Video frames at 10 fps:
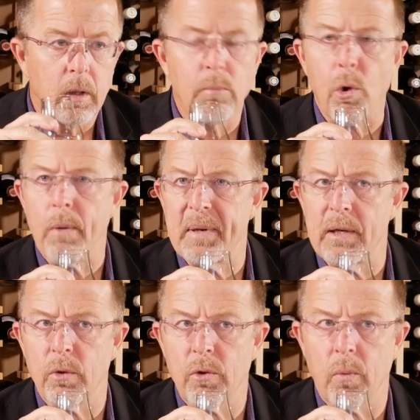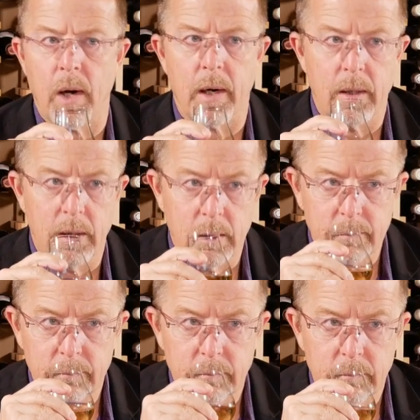More peat with water.
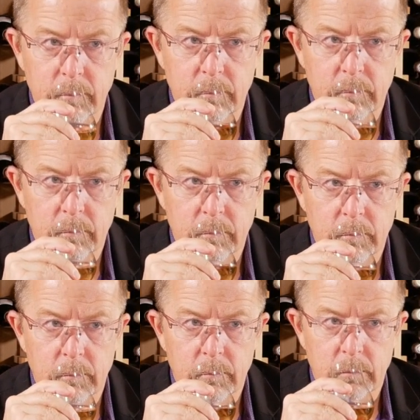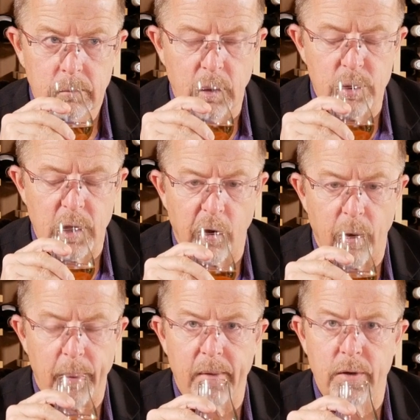Lose a
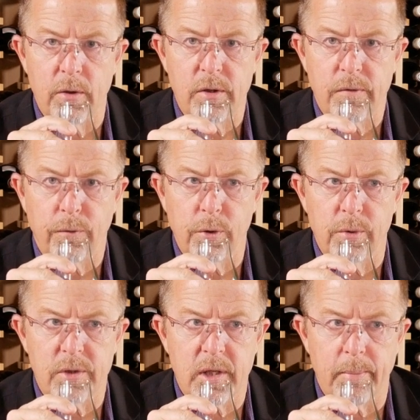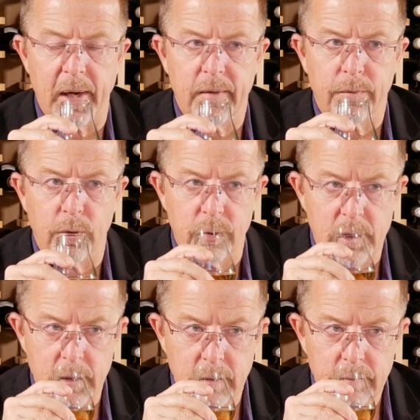little bit of those fruits, the baked
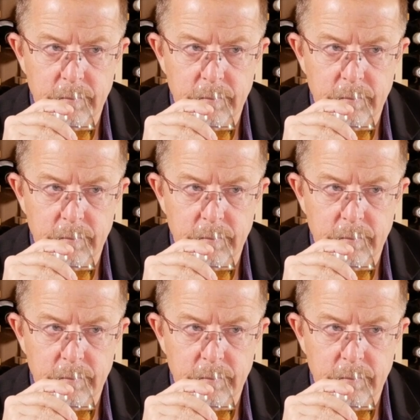fruits.